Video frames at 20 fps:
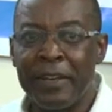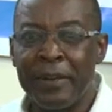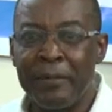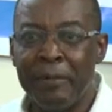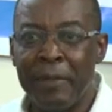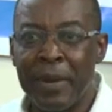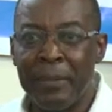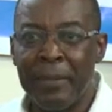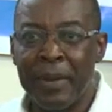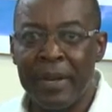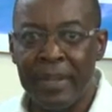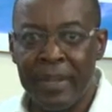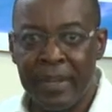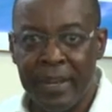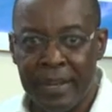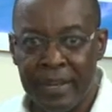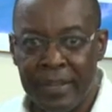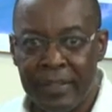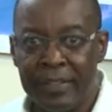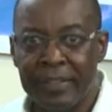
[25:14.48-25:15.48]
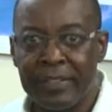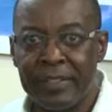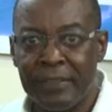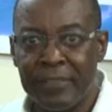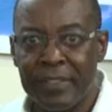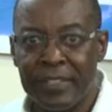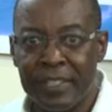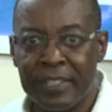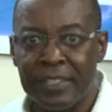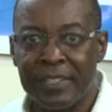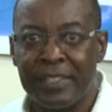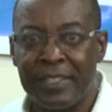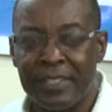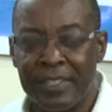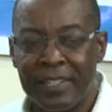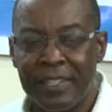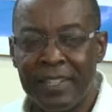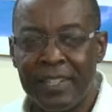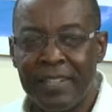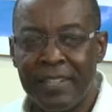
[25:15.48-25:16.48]
primary health services
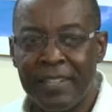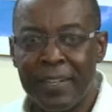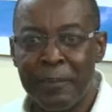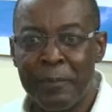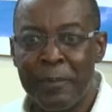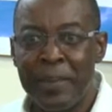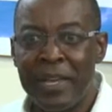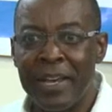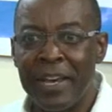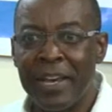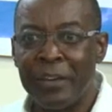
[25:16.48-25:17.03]
be